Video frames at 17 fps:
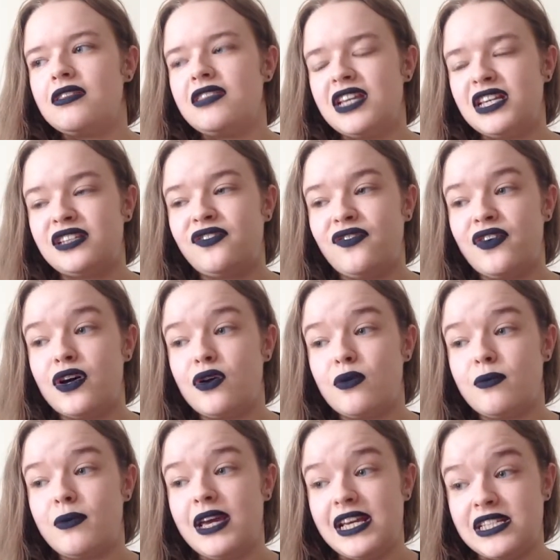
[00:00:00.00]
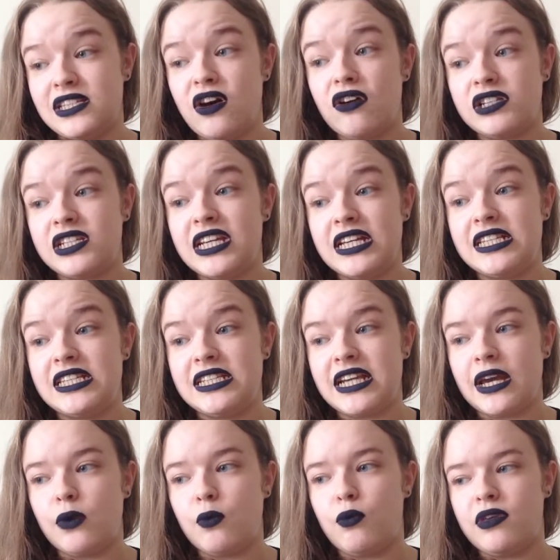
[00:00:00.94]
This film is
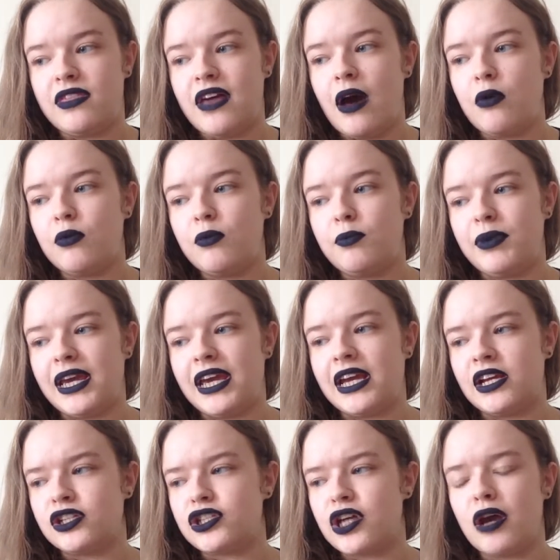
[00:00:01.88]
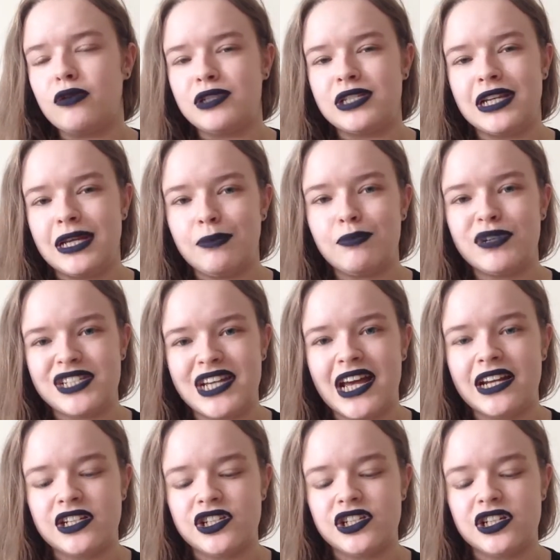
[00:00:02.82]
artistic without being totally
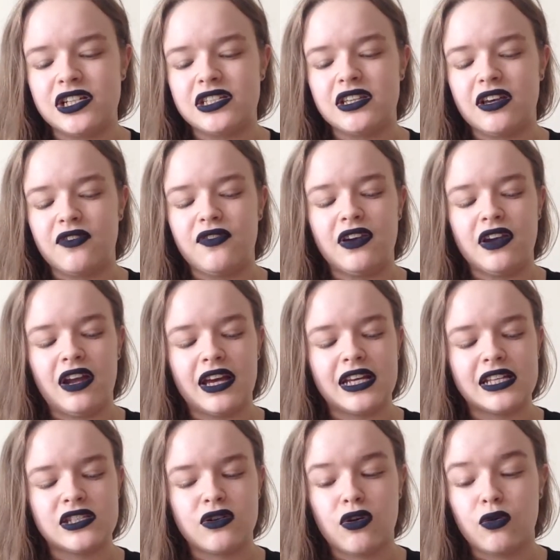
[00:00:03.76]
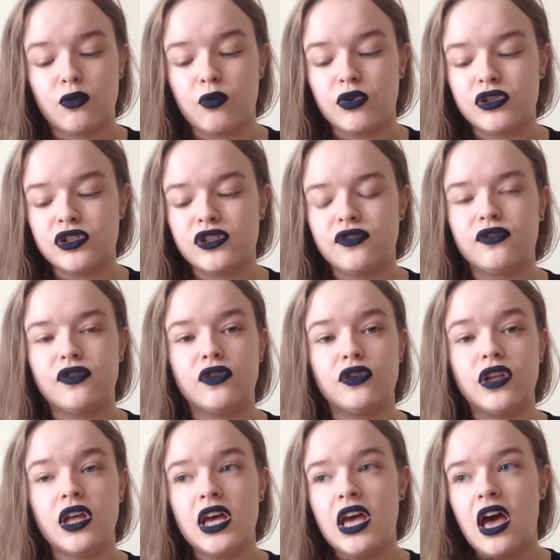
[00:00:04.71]
pretentious. I feel like it's got a
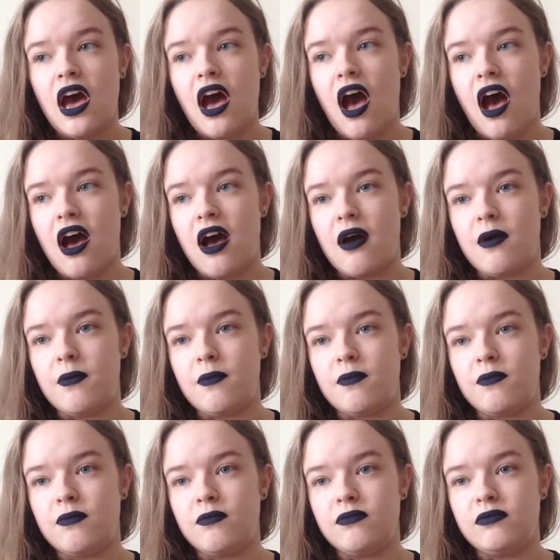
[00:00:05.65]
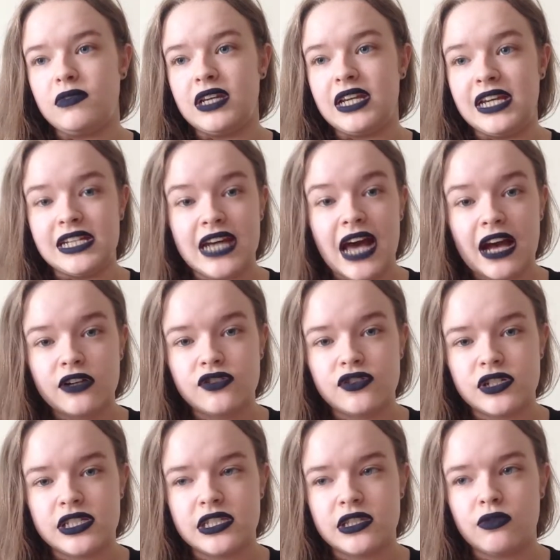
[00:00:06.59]
wonderful lead
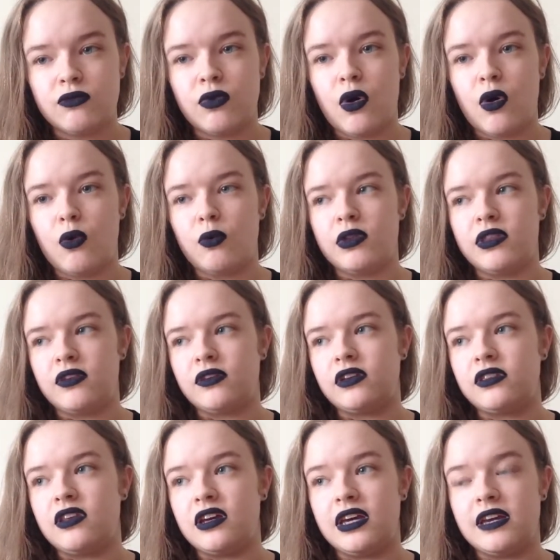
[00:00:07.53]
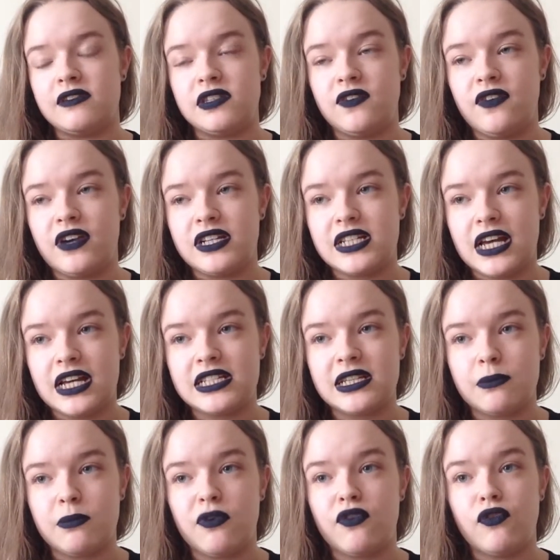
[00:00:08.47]
actress in the role with it that gives a
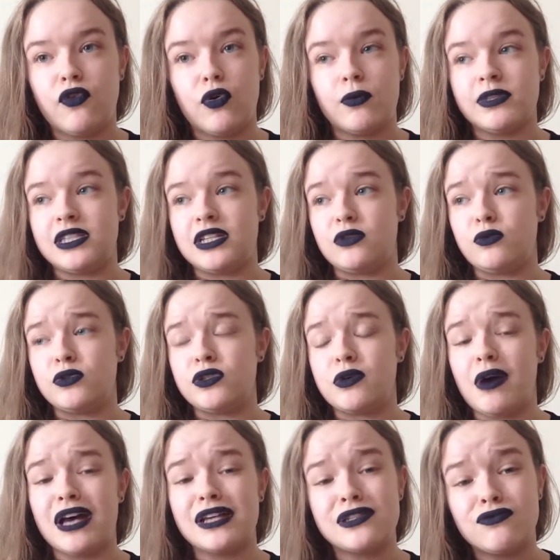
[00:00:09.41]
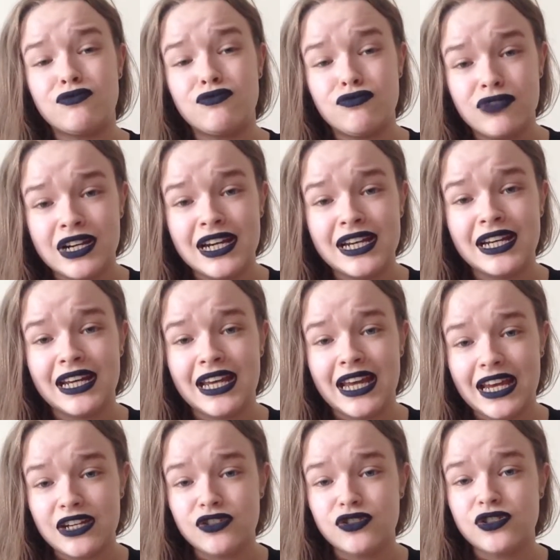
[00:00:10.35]
fantastic performance and also has a
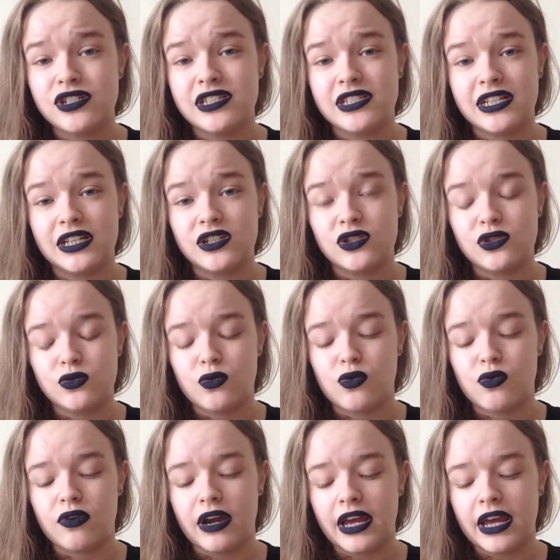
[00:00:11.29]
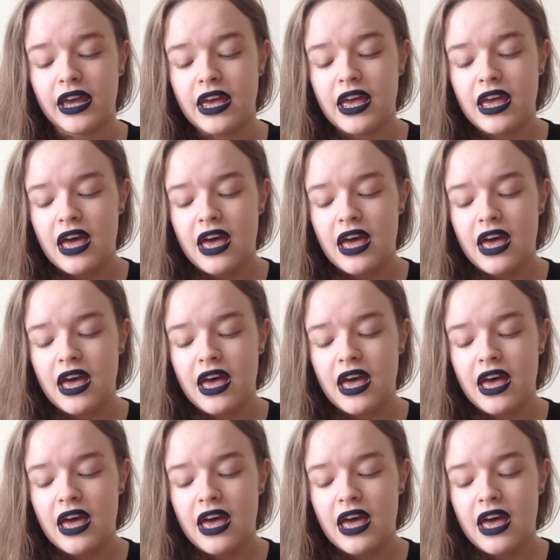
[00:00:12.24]
really interesting story.